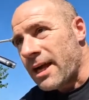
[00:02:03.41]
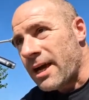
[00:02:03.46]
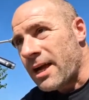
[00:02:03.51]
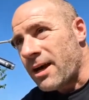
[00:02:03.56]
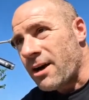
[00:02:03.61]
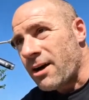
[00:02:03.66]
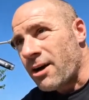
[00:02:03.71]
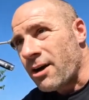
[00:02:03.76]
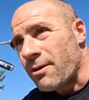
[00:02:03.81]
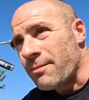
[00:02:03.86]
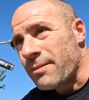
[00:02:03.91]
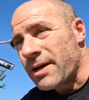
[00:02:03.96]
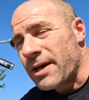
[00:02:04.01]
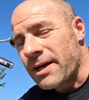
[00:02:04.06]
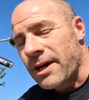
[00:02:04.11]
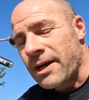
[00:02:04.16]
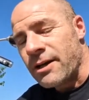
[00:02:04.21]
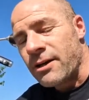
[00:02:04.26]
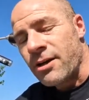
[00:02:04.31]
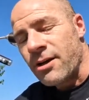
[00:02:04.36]

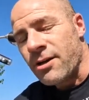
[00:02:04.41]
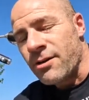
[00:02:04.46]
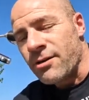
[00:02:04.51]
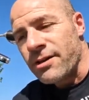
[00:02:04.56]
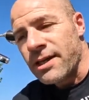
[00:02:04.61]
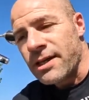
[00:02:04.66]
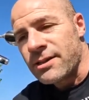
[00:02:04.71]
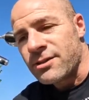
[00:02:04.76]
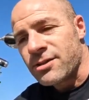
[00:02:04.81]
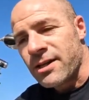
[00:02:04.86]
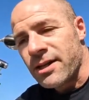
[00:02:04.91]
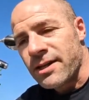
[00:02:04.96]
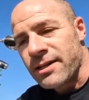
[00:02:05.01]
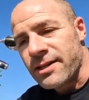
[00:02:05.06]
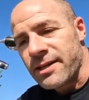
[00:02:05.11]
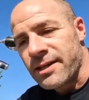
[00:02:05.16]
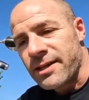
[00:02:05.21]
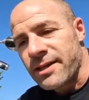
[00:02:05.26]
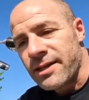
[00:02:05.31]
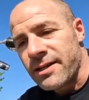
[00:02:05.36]
And I know they tried
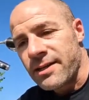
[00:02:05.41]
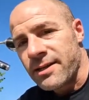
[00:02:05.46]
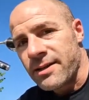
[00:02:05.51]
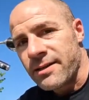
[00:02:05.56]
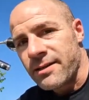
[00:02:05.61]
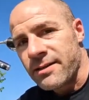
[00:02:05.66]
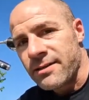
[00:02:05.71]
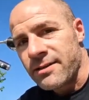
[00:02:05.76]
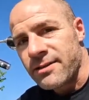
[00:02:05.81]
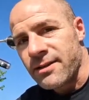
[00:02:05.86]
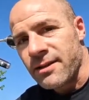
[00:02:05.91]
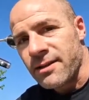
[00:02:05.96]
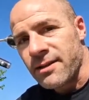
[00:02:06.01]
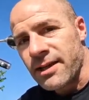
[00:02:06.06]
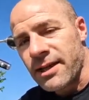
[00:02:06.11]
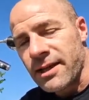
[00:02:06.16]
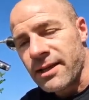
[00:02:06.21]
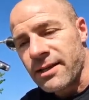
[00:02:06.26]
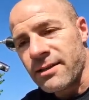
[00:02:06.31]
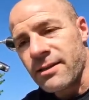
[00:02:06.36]
to get it to
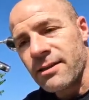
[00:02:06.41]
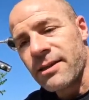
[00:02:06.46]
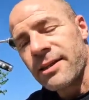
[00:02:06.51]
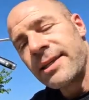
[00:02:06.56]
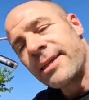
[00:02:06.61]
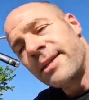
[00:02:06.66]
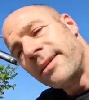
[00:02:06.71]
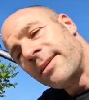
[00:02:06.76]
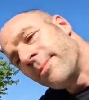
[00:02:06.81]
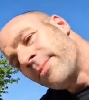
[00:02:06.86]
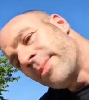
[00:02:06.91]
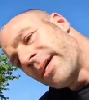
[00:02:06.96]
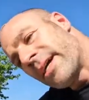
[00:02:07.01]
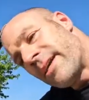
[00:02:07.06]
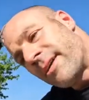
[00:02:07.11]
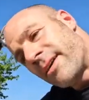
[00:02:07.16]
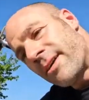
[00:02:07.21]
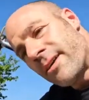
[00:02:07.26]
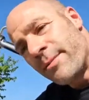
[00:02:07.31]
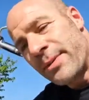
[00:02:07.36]
like lean
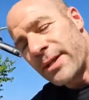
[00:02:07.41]
better,